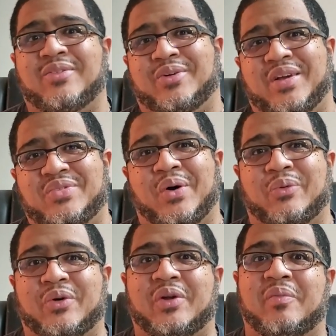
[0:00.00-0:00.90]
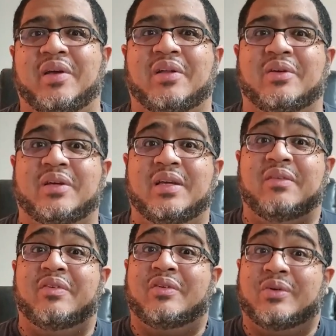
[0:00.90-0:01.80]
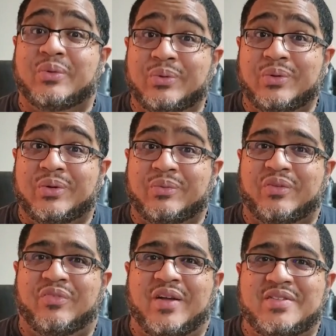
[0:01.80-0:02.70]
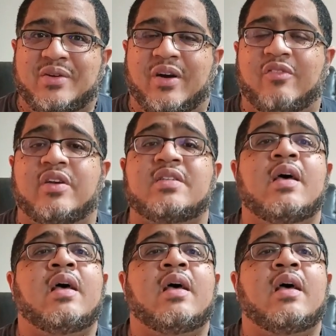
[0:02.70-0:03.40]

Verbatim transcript: Well, guess what? We're gonna make it look even cooler with fancy graphics.